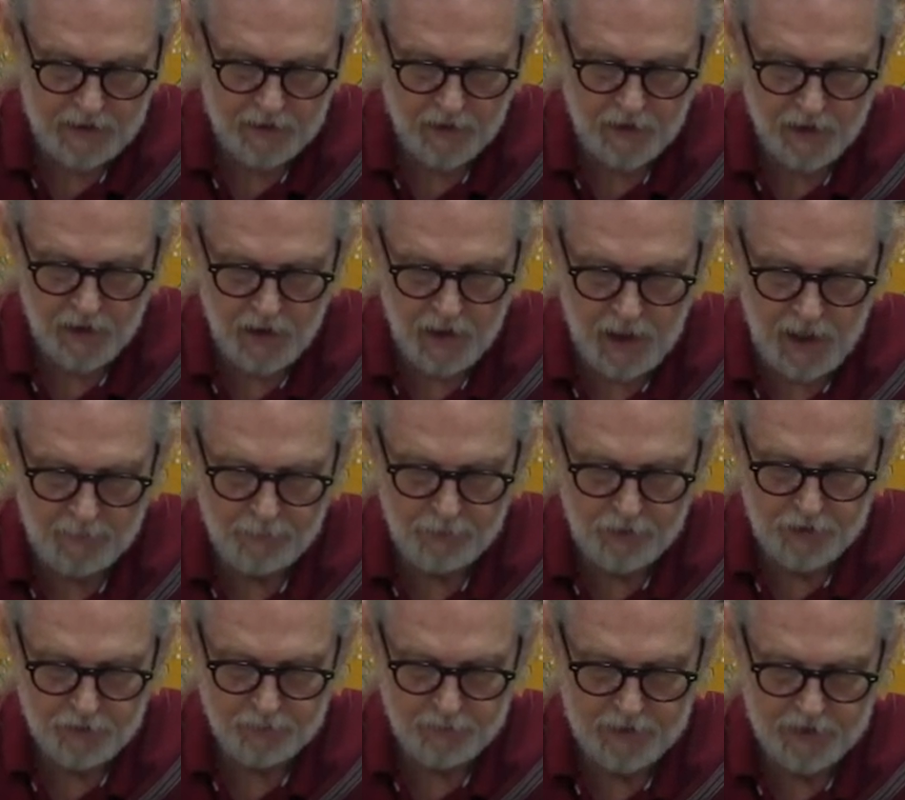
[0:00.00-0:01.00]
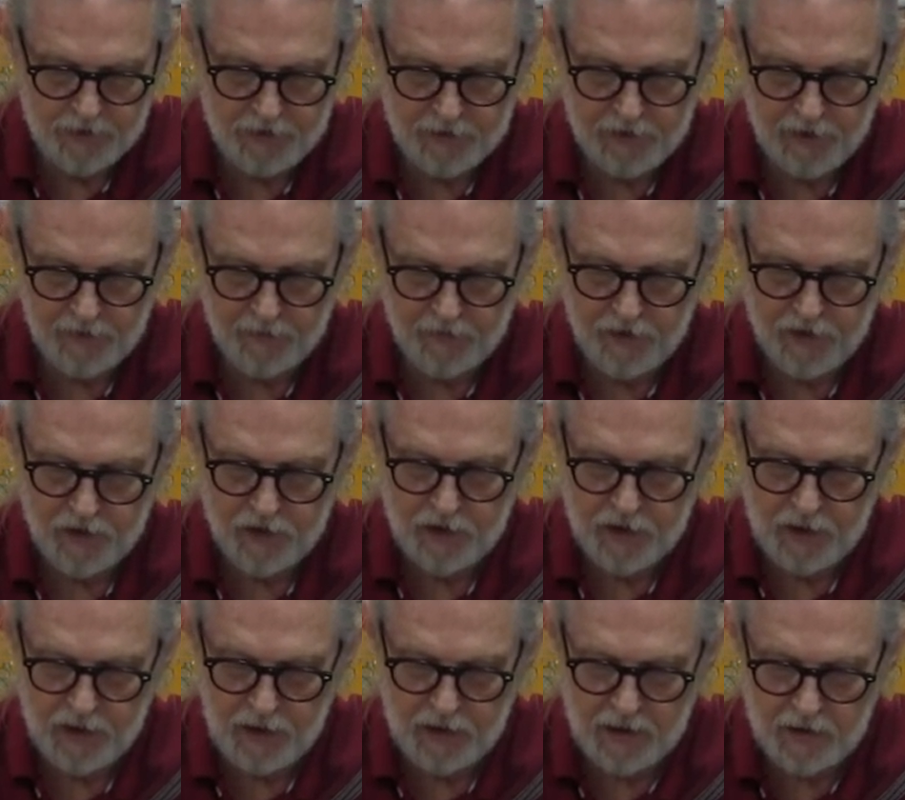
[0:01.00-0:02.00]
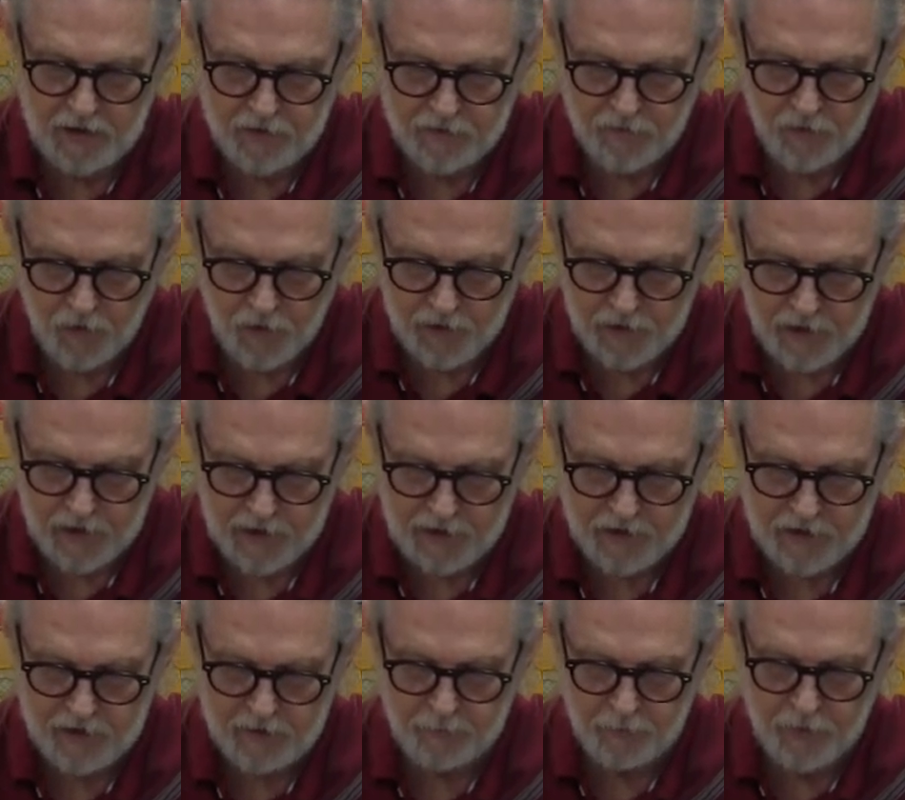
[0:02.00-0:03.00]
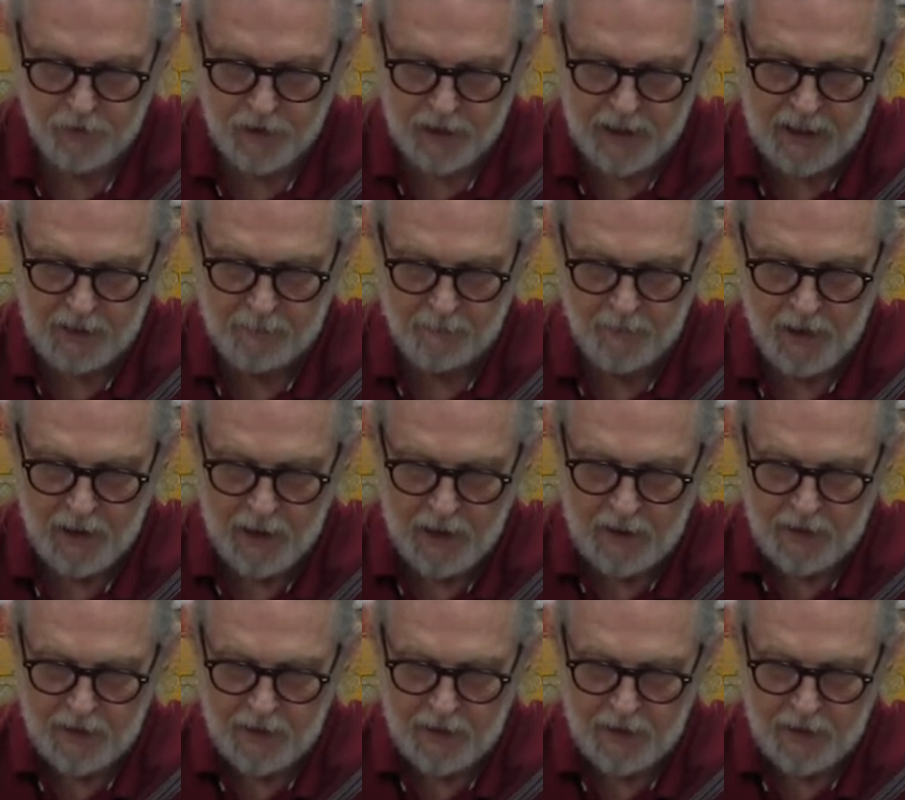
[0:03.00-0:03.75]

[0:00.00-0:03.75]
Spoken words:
and the accomplishment of the city's ordinary supreme,